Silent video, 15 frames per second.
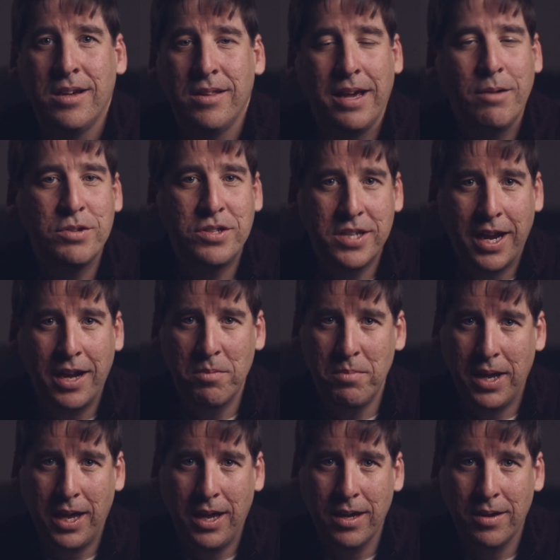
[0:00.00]
they would say to
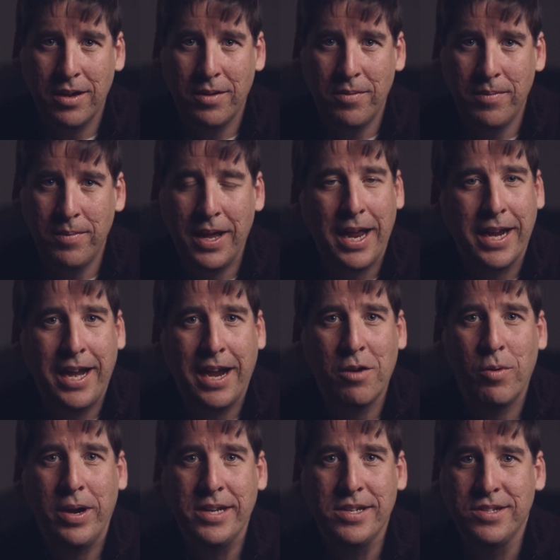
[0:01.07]
me, "Man, I
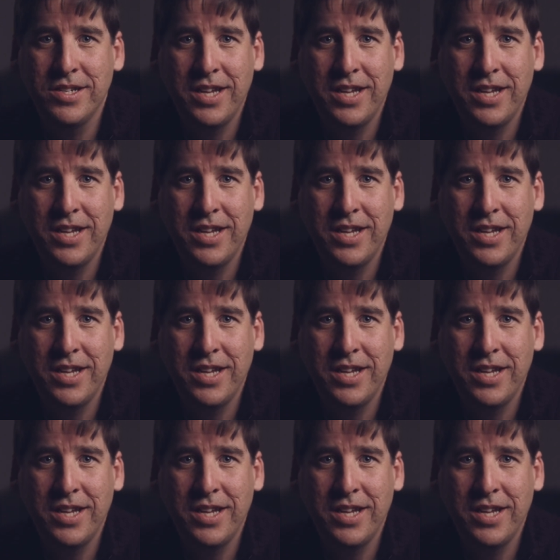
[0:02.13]
can't wait to